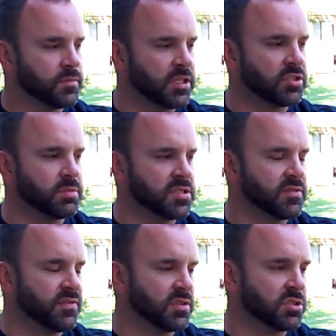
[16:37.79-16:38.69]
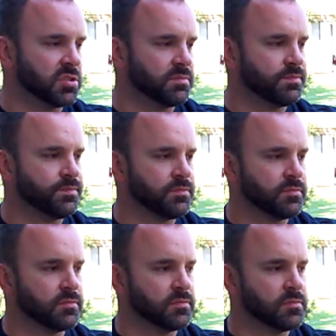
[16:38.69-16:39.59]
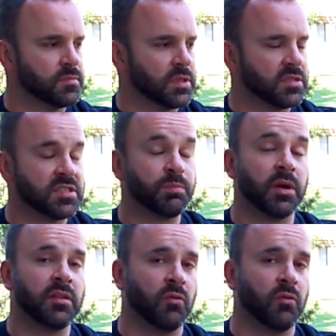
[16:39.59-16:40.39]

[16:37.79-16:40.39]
That should be sufficient. Spread